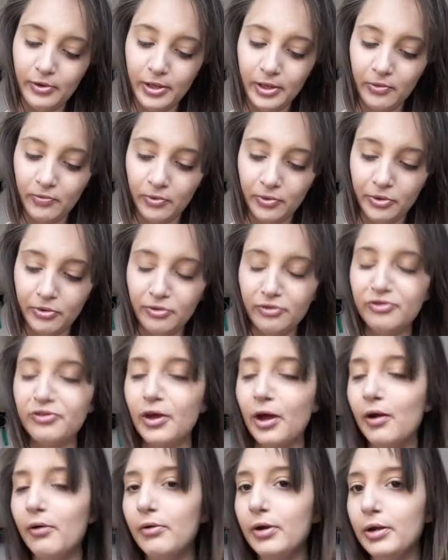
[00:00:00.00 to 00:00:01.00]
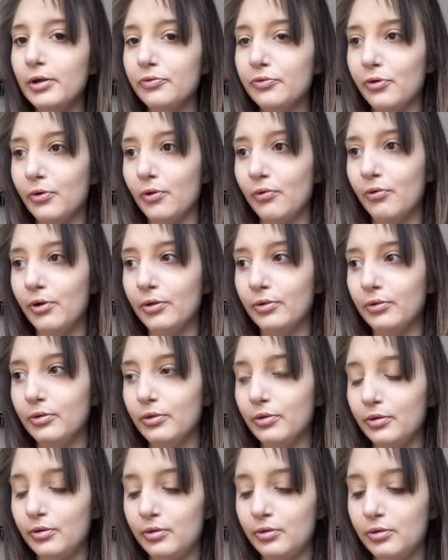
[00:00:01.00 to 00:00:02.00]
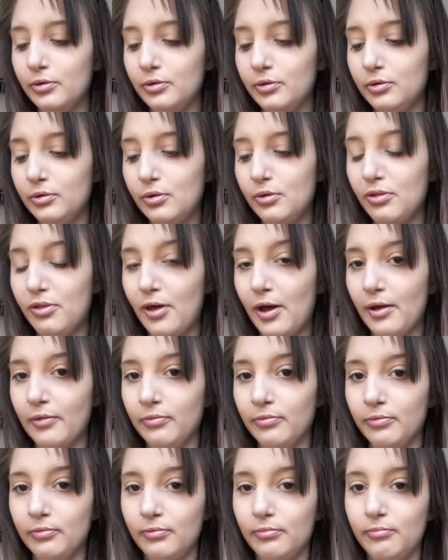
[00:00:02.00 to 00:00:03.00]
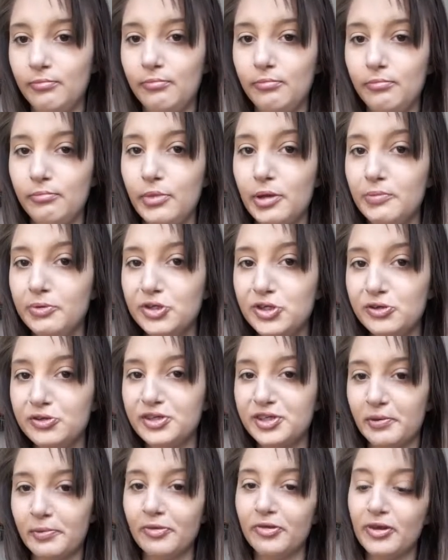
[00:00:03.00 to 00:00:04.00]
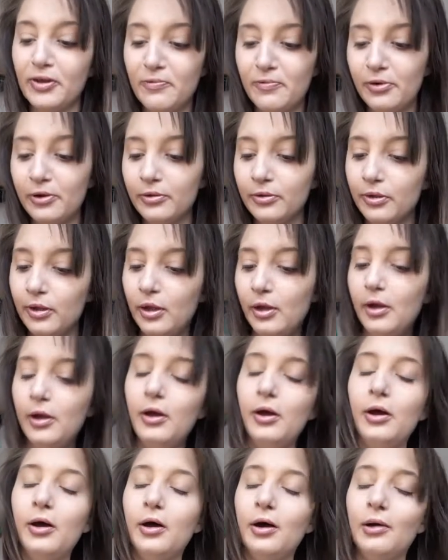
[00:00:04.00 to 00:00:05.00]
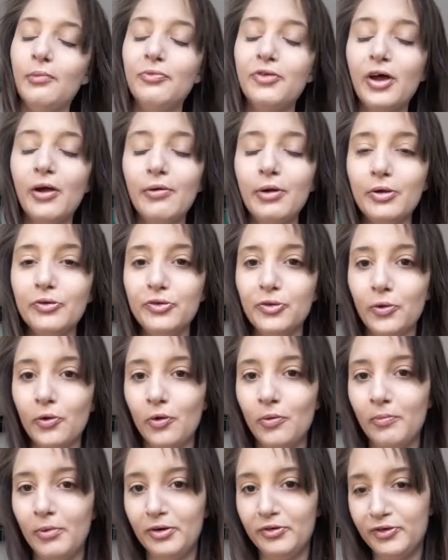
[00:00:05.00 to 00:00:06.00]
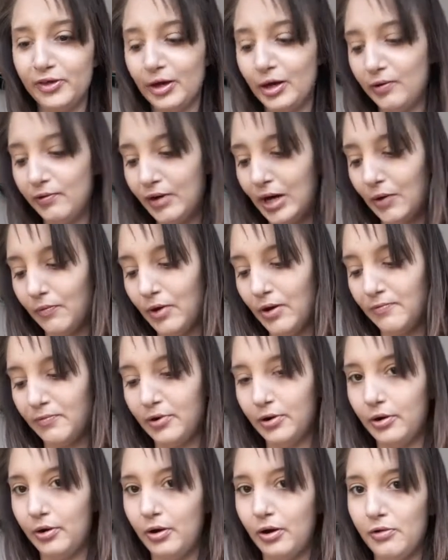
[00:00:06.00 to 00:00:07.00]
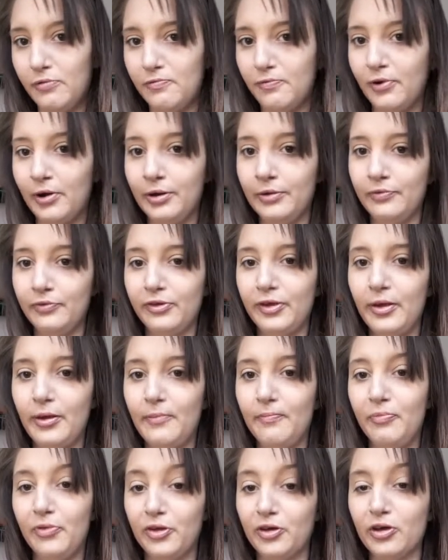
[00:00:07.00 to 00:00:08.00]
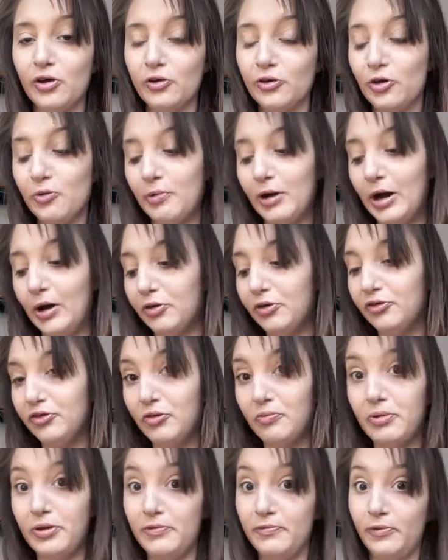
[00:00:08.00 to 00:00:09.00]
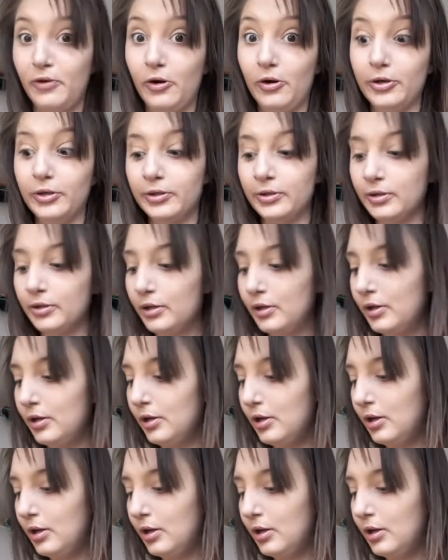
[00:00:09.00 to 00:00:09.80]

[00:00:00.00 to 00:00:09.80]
for anyone who's dairy intolerant then maybe choose something different. I'm dairy intolerant myself, however I find the cocoa powder to be fine.